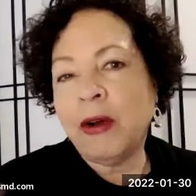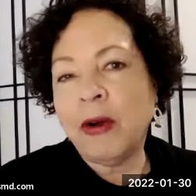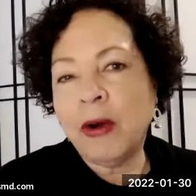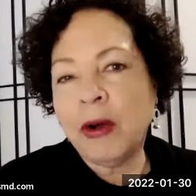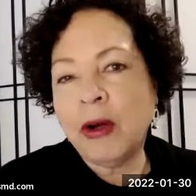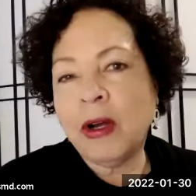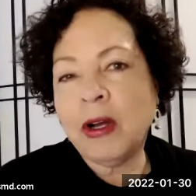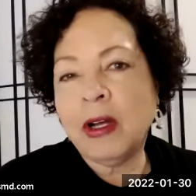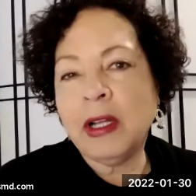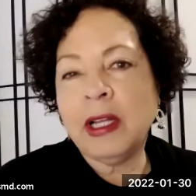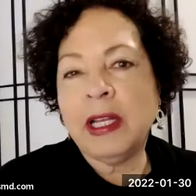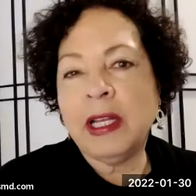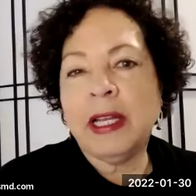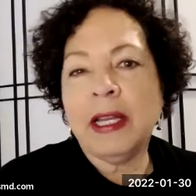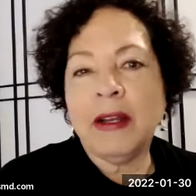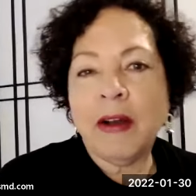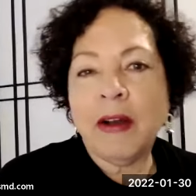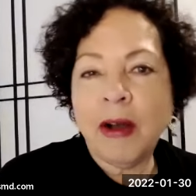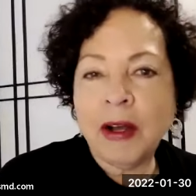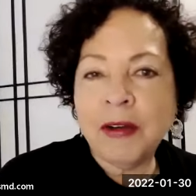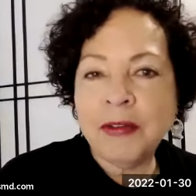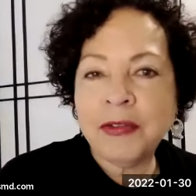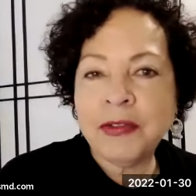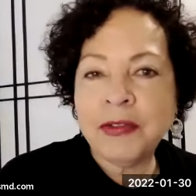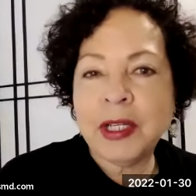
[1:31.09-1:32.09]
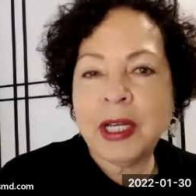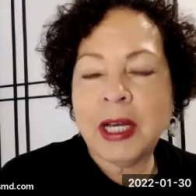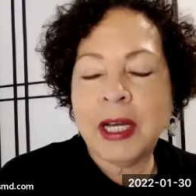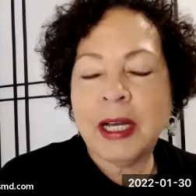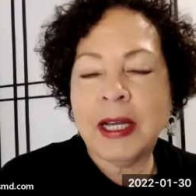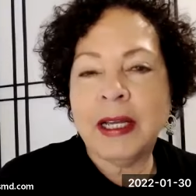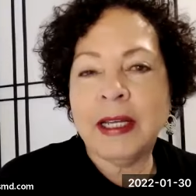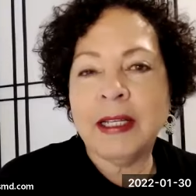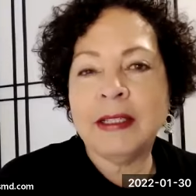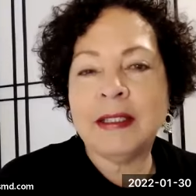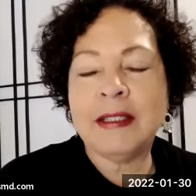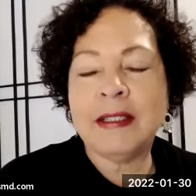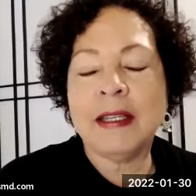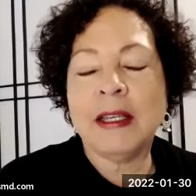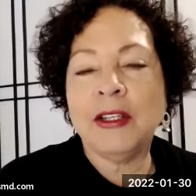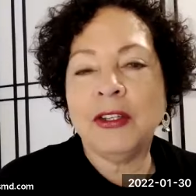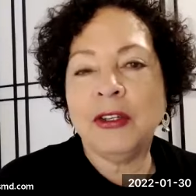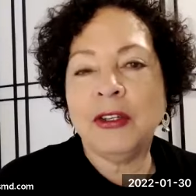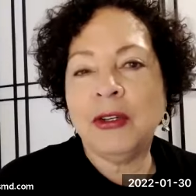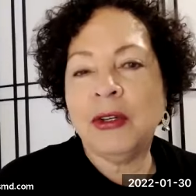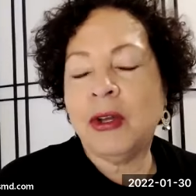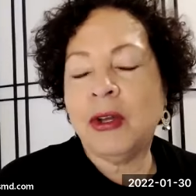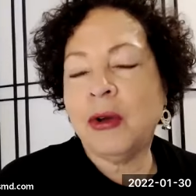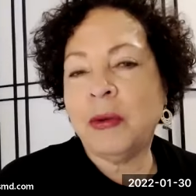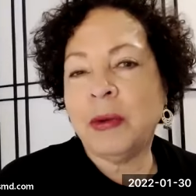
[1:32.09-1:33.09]
on and off diets, and
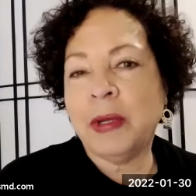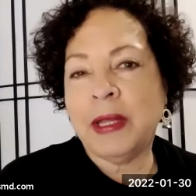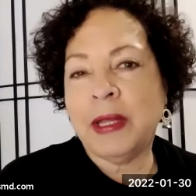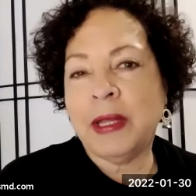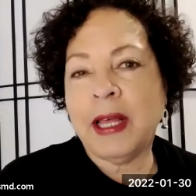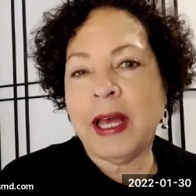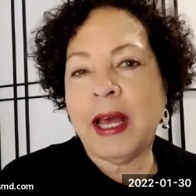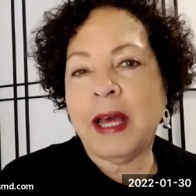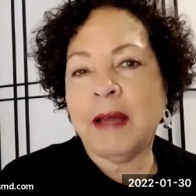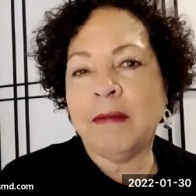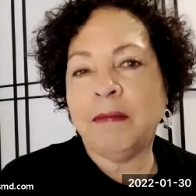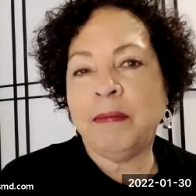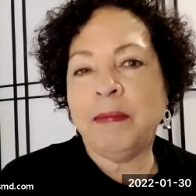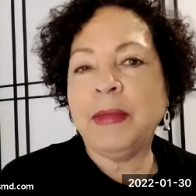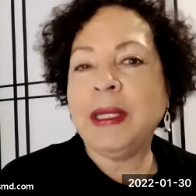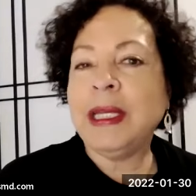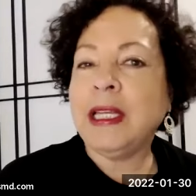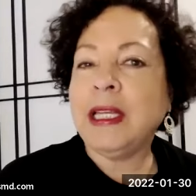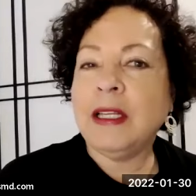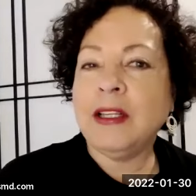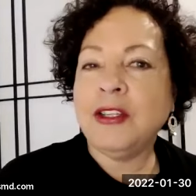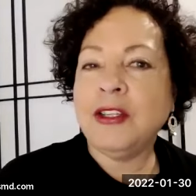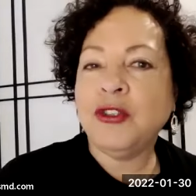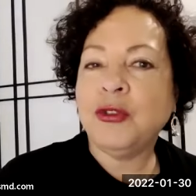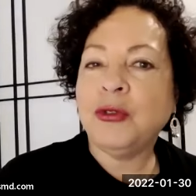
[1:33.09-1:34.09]
you know what that means.